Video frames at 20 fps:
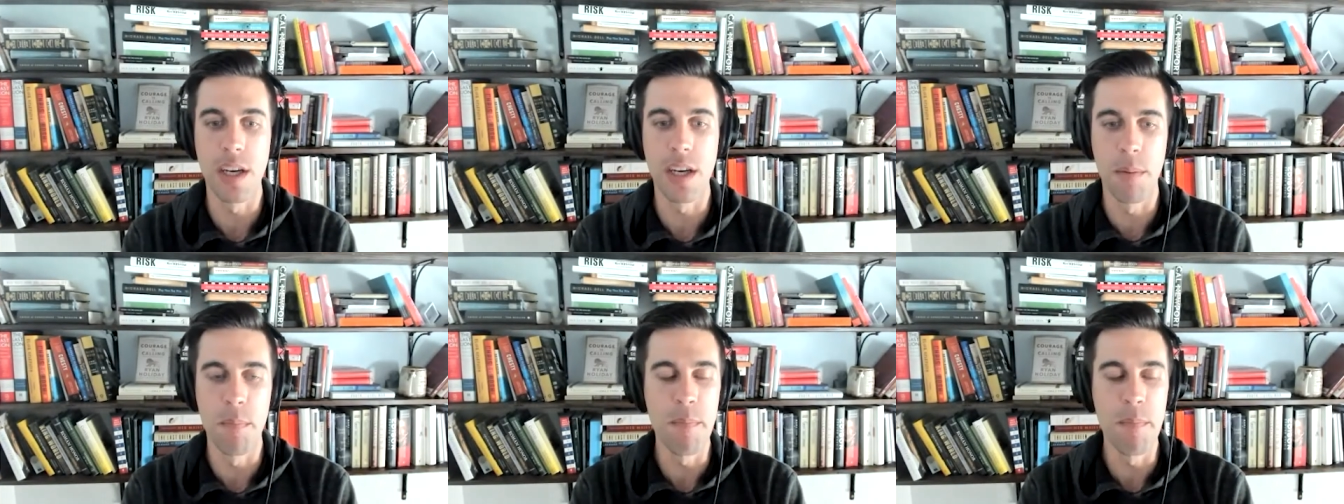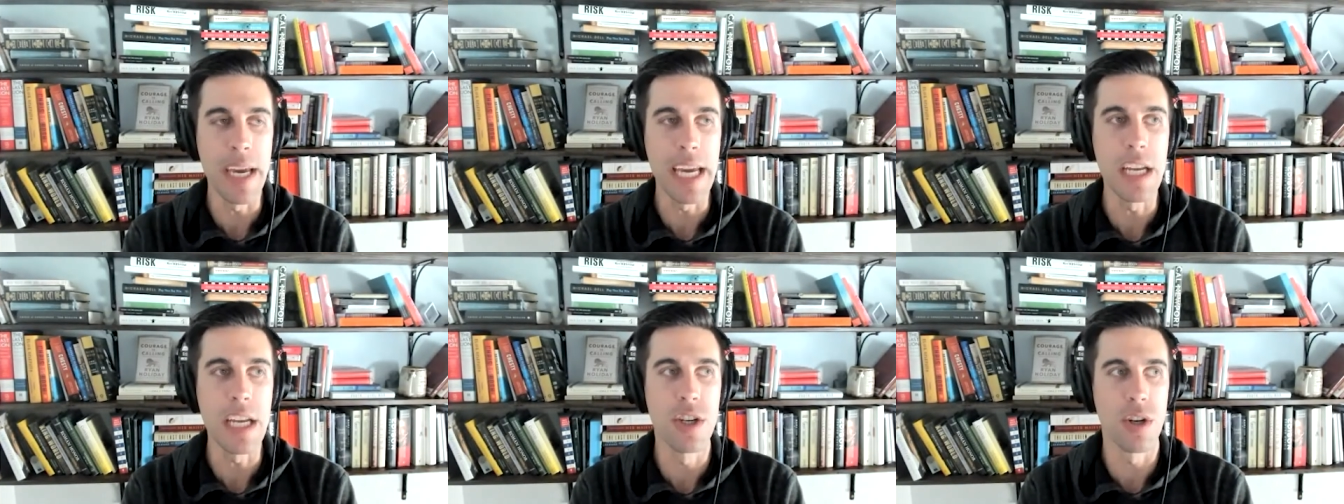a
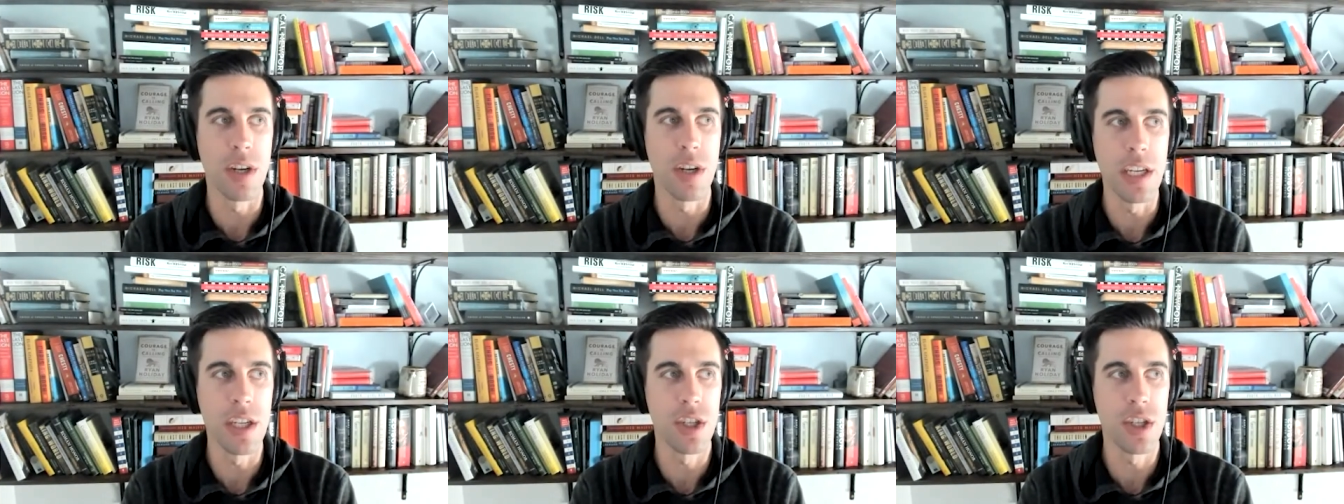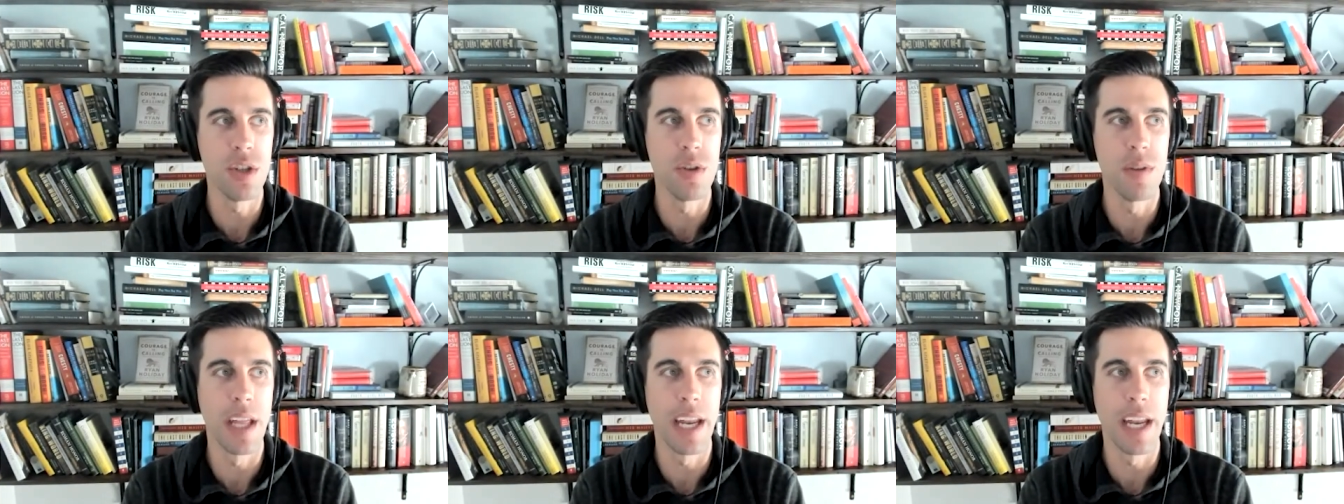major
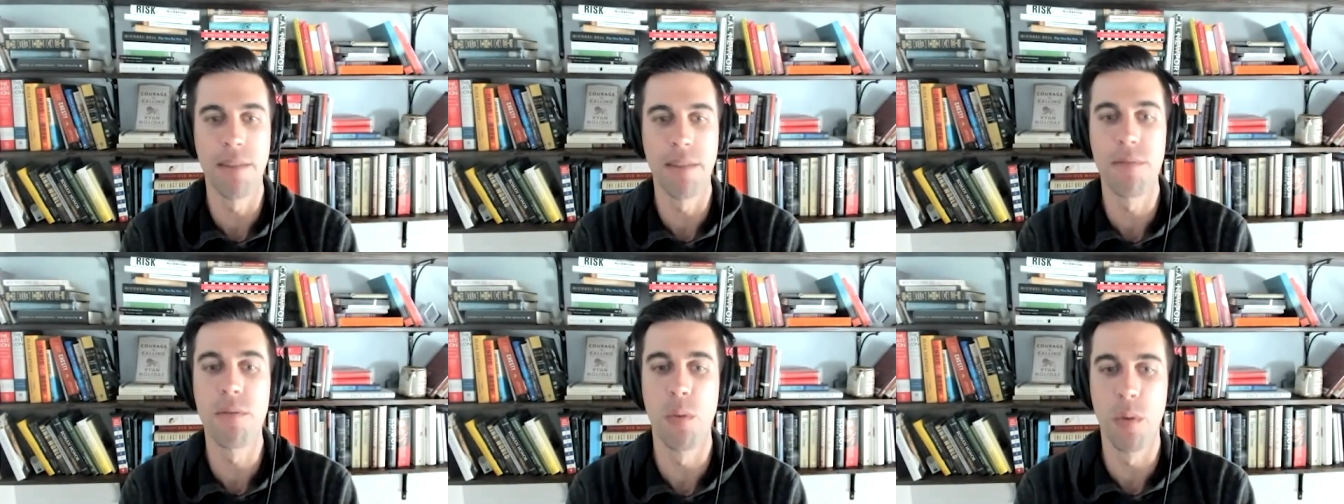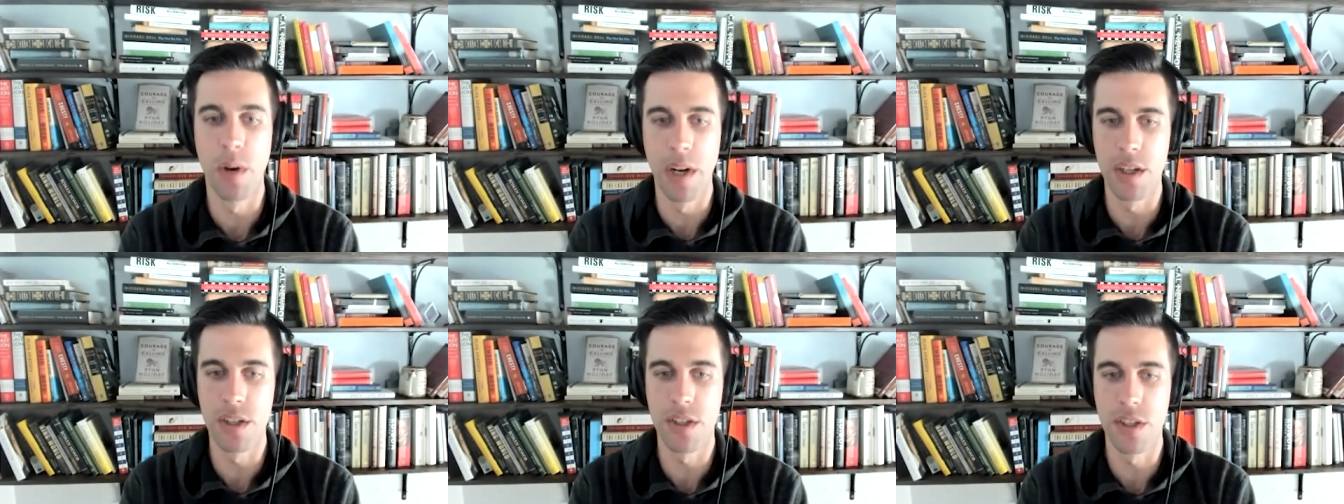issue that
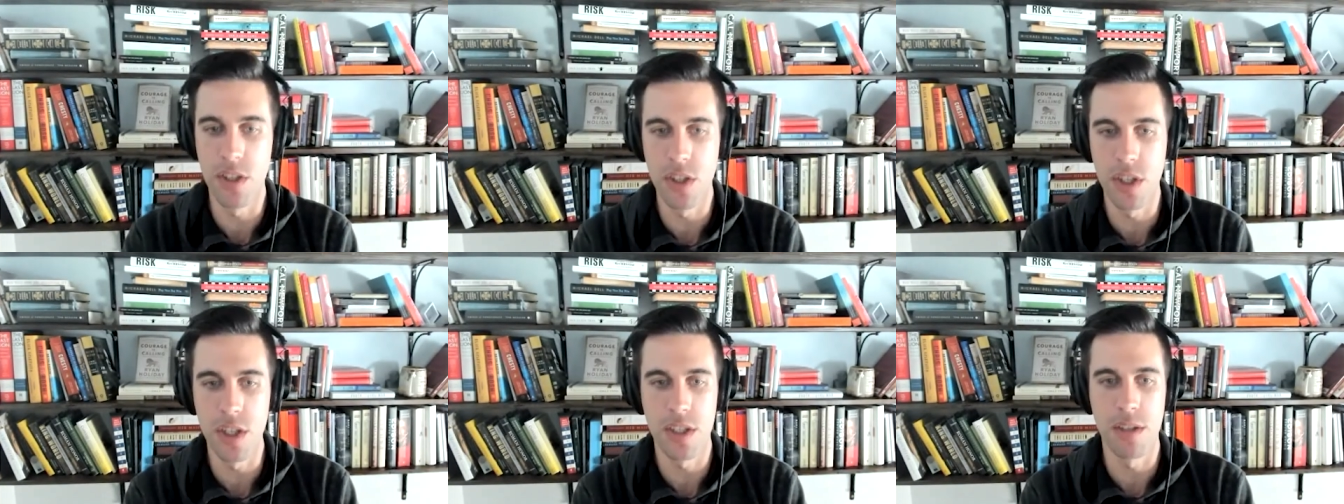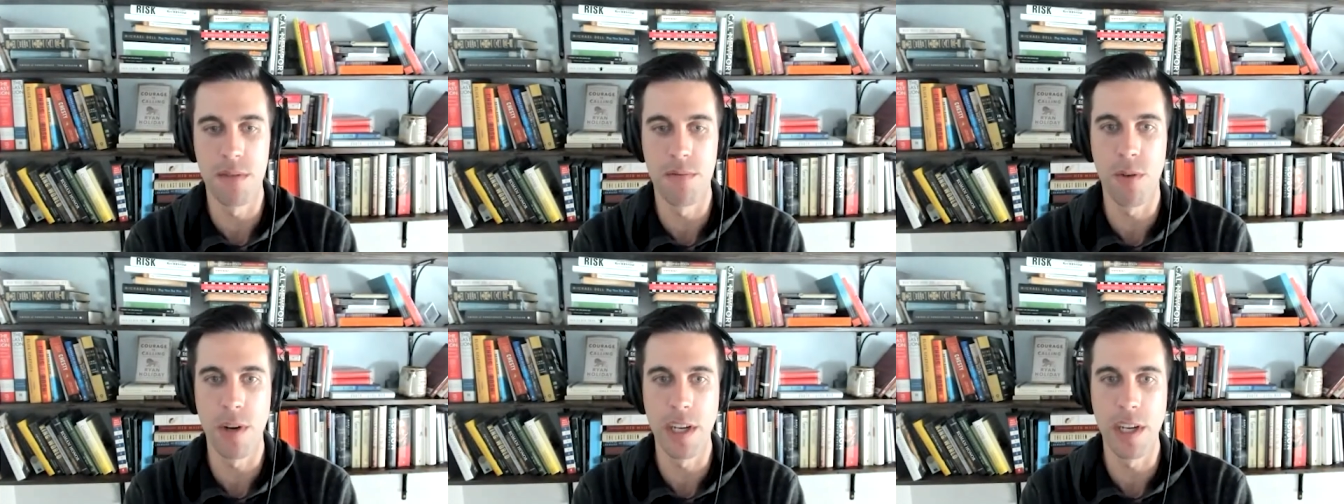everyone else is
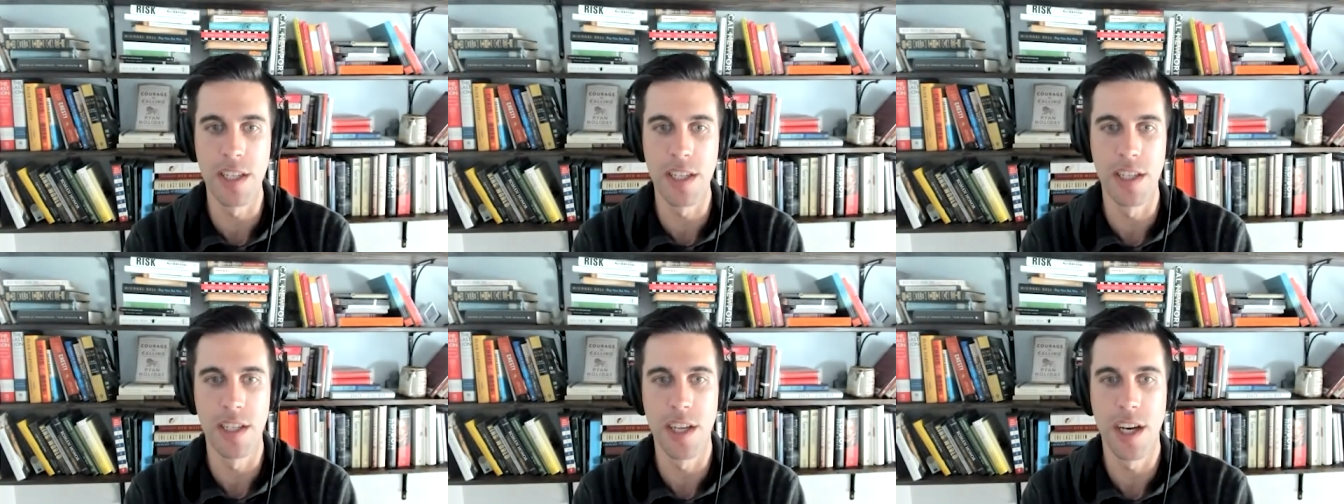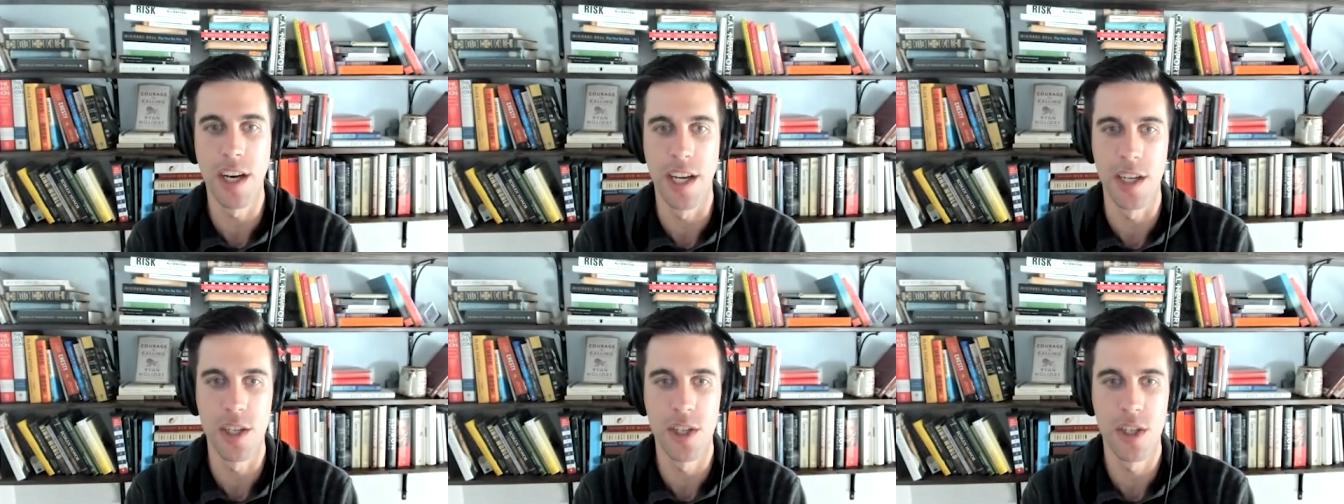just afraid to
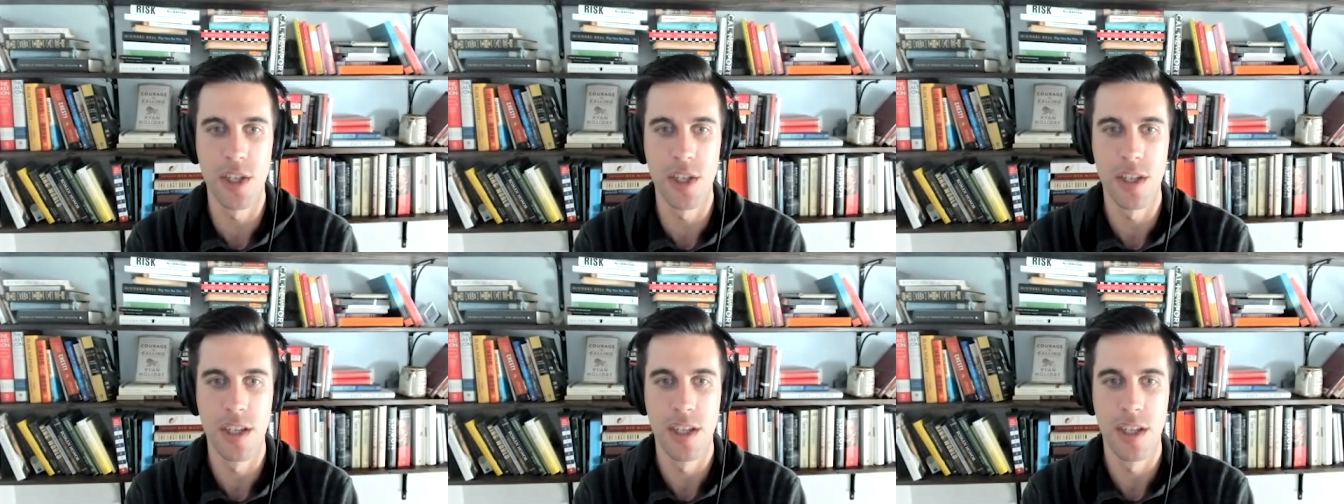touch.